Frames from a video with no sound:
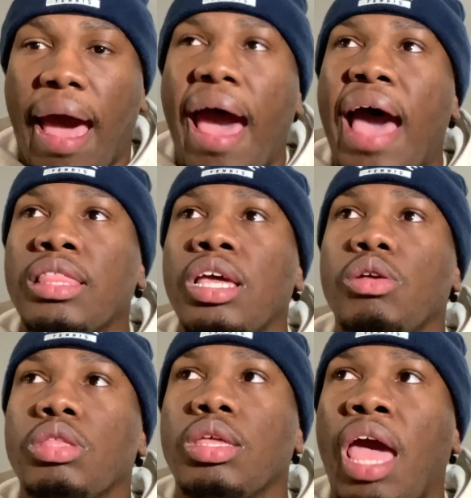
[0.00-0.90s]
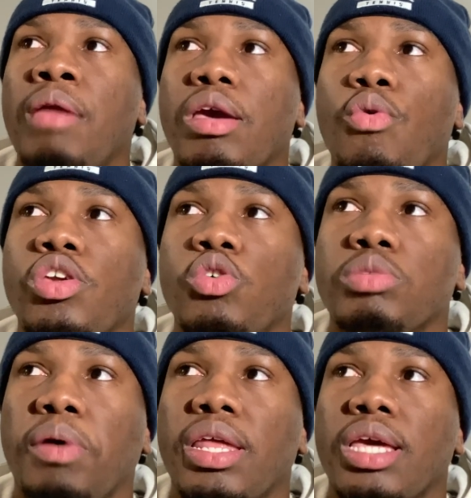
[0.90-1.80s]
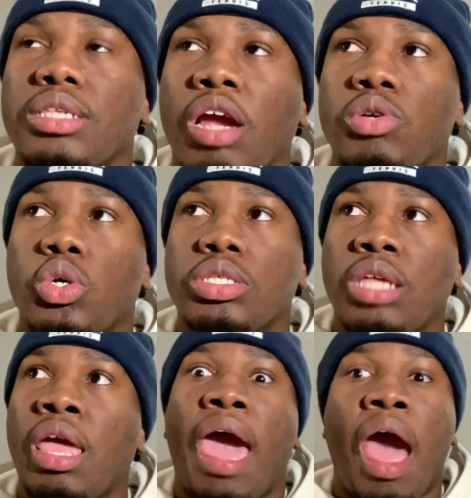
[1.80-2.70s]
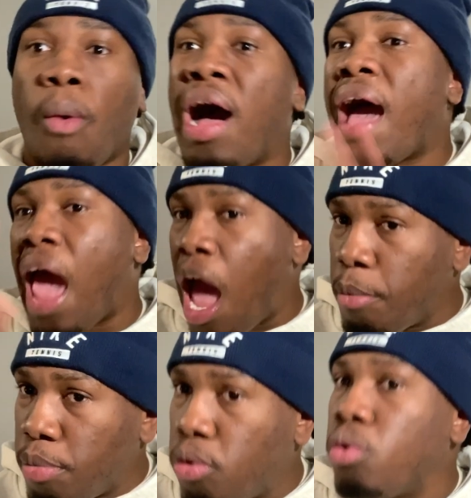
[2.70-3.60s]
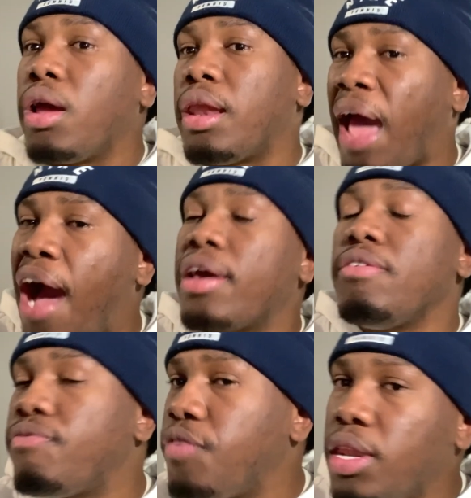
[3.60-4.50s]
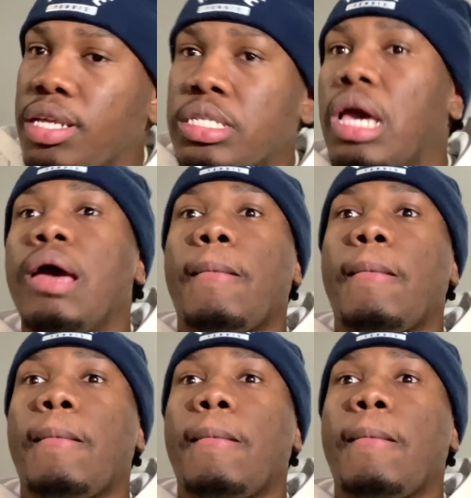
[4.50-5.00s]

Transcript: I think the game that Quinn Ewers played against Arizona State, while admirable in how he finished,